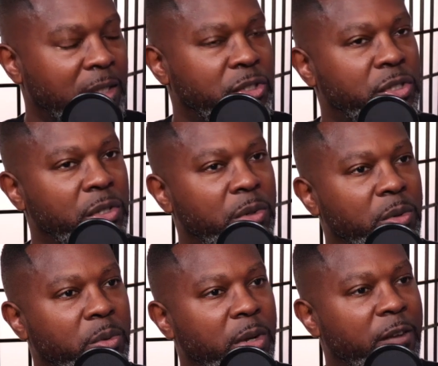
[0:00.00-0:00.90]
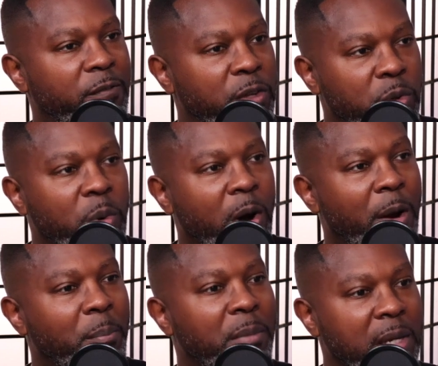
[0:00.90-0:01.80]
So if you
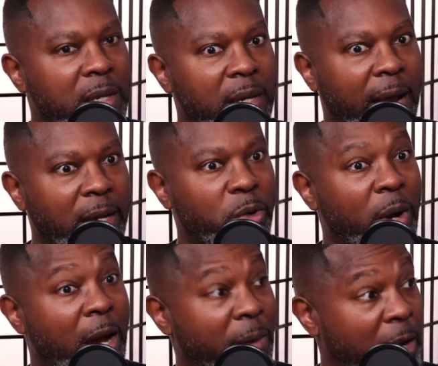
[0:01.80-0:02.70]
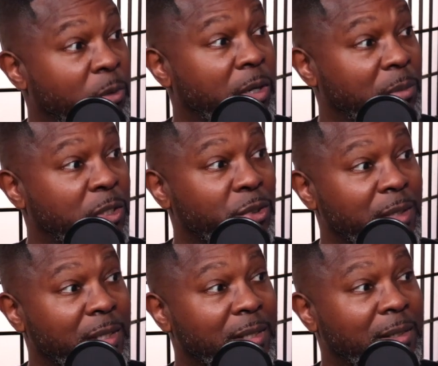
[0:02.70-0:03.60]
are me, I know how I want to be
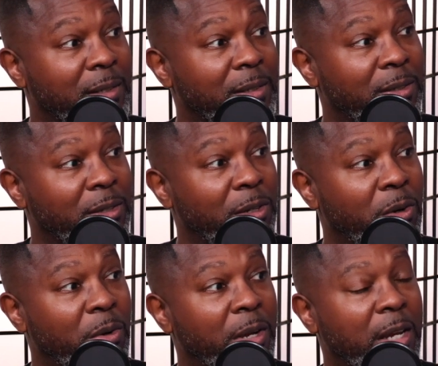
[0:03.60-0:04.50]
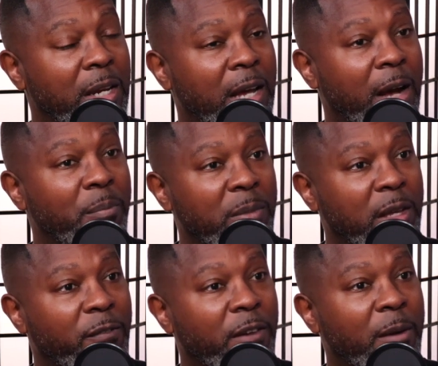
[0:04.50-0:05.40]
treated. You know, and
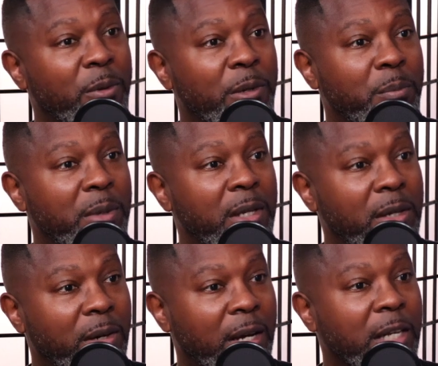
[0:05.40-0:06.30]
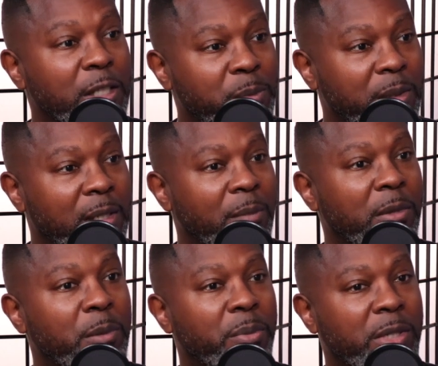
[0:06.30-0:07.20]
if I'm going to be your husband, I'm
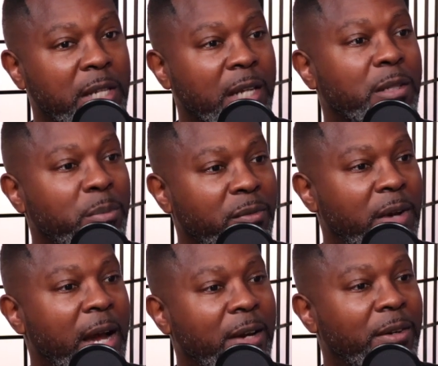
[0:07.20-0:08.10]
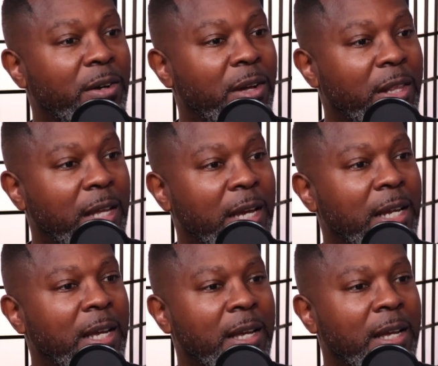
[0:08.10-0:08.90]
the protector, provider, and all that.